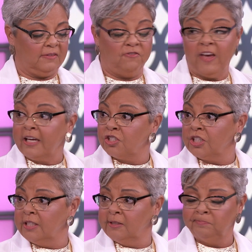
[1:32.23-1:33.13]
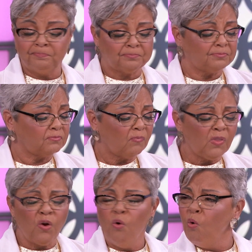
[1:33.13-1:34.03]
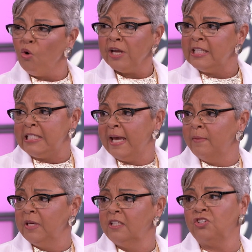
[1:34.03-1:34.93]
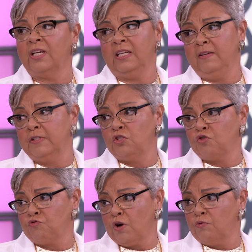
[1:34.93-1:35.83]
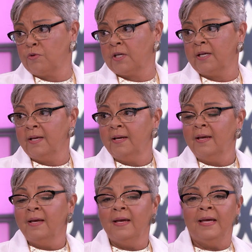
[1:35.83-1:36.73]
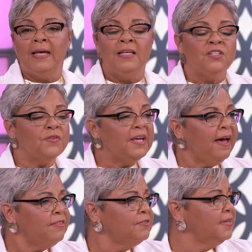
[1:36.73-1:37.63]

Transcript: infection, organ damage, and even stroke. Wow. So the other